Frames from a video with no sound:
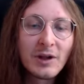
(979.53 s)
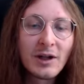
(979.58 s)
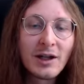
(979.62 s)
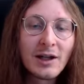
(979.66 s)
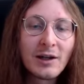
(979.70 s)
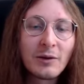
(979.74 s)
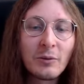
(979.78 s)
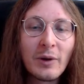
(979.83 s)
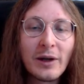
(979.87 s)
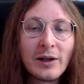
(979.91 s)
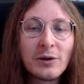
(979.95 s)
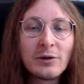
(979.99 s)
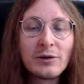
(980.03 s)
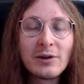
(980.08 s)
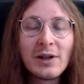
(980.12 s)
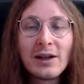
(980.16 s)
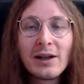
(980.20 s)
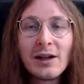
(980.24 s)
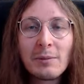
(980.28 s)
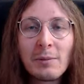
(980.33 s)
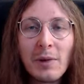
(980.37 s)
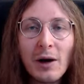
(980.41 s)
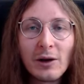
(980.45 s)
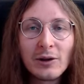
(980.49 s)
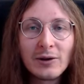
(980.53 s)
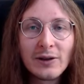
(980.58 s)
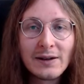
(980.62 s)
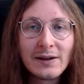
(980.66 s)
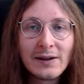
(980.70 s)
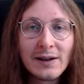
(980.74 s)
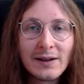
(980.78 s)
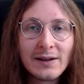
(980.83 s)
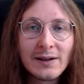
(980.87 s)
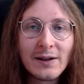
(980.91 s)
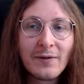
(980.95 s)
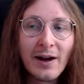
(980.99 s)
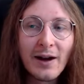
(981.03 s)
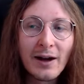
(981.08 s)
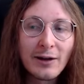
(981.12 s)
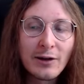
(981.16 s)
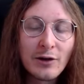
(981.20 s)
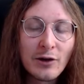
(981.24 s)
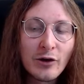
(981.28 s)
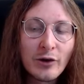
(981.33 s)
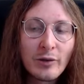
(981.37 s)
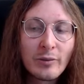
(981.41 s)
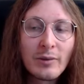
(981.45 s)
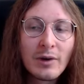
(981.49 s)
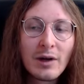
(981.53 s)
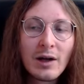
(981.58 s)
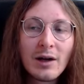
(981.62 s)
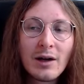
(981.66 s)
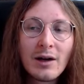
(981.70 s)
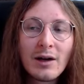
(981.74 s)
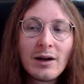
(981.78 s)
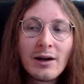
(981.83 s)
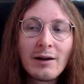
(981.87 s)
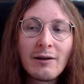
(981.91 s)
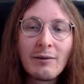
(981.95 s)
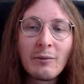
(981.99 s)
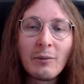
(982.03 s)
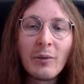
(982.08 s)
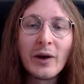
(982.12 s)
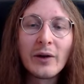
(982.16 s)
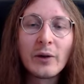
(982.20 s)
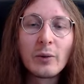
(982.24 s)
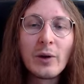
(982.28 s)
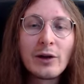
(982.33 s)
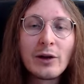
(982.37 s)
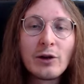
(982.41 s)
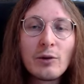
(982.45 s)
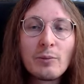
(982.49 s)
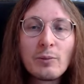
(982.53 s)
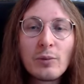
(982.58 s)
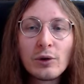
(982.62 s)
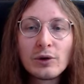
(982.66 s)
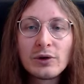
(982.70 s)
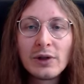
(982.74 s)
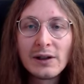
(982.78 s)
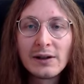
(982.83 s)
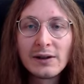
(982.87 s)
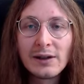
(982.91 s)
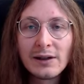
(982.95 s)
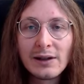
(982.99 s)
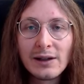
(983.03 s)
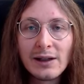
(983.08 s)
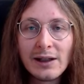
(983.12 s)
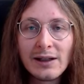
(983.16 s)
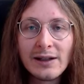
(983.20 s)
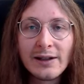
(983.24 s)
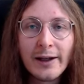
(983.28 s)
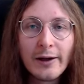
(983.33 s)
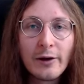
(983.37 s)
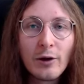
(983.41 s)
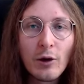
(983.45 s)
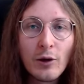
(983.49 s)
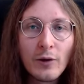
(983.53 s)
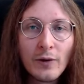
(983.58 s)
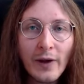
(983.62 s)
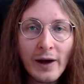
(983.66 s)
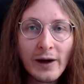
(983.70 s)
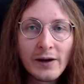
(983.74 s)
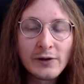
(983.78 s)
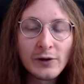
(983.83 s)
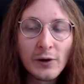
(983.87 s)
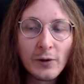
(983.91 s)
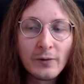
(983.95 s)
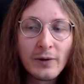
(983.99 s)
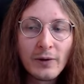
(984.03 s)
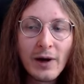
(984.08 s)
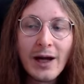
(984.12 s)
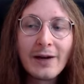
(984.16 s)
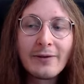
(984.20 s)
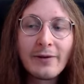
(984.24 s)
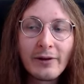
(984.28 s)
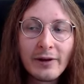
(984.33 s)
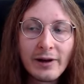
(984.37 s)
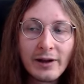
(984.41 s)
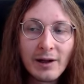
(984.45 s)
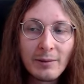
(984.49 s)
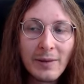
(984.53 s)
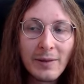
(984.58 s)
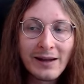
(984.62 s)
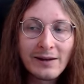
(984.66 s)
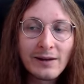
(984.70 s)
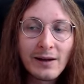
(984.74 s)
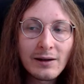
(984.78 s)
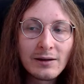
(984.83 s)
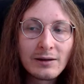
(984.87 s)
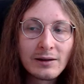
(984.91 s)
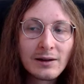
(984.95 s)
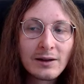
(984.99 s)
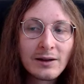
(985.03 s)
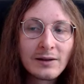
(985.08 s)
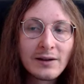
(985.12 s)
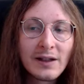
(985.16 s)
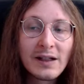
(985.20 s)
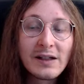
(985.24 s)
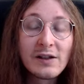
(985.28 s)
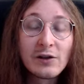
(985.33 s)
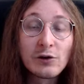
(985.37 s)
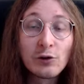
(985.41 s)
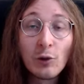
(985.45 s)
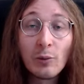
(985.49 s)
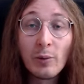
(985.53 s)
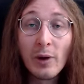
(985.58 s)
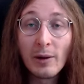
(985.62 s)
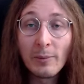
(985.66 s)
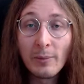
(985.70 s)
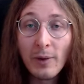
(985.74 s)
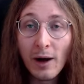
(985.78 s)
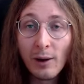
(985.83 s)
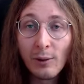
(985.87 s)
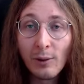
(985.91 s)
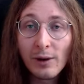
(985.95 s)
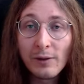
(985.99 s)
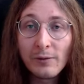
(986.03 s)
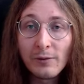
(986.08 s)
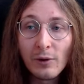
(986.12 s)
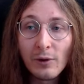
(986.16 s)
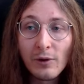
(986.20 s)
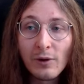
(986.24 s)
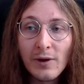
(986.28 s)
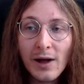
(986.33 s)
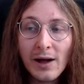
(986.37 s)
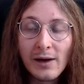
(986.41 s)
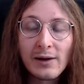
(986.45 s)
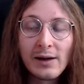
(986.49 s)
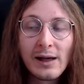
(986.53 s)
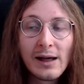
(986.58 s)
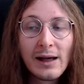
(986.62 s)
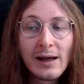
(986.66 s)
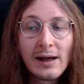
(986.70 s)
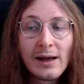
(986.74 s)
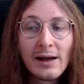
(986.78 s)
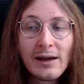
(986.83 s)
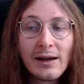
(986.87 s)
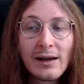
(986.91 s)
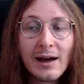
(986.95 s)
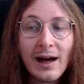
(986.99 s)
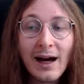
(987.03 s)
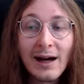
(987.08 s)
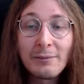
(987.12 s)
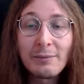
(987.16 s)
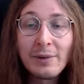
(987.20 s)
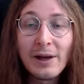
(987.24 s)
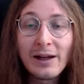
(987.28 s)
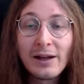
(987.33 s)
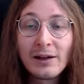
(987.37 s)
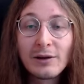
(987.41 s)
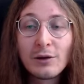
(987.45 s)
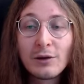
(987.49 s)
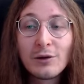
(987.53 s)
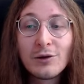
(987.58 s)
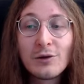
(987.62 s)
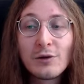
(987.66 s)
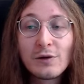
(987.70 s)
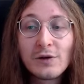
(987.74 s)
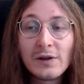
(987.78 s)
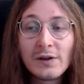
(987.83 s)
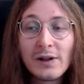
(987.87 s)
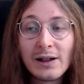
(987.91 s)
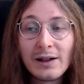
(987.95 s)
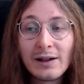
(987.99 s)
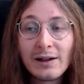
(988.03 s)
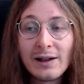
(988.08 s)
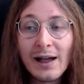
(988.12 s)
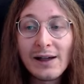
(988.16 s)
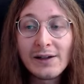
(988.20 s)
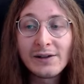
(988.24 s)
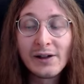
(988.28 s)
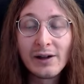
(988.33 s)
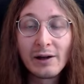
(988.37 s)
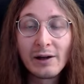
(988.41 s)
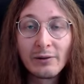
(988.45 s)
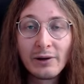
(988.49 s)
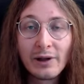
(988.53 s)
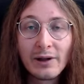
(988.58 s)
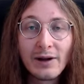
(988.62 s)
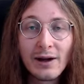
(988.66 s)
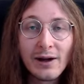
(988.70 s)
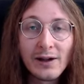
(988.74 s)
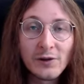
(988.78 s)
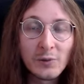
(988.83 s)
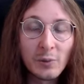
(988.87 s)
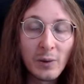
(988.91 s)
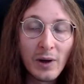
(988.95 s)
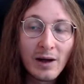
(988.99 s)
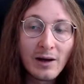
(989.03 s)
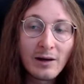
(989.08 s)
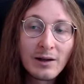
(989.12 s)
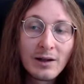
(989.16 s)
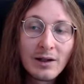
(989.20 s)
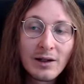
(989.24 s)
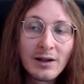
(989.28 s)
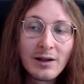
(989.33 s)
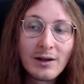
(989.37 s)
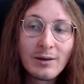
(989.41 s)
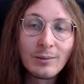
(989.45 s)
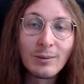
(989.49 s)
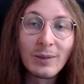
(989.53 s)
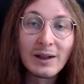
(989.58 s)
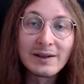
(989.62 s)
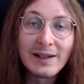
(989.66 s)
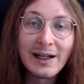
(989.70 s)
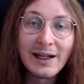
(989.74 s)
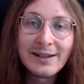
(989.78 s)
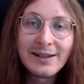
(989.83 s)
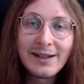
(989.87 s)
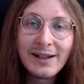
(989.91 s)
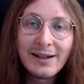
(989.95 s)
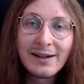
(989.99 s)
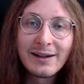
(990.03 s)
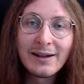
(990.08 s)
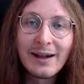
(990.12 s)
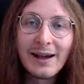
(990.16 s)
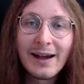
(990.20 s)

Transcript: when you think about it in the vacuum, but when you put it in the context of live arena meta, this is super powerful, and I'm planning to use it in classic arena as well, but I think